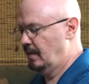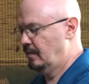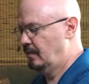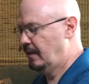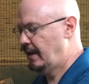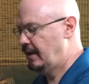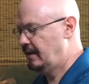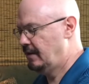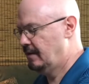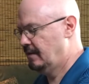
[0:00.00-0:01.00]
Okay.
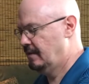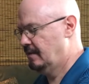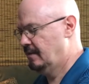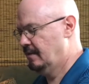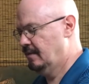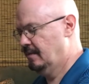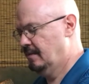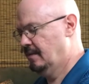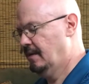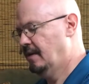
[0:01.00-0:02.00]

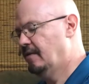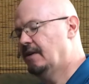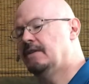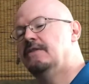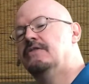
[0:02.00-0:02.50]
I've got a little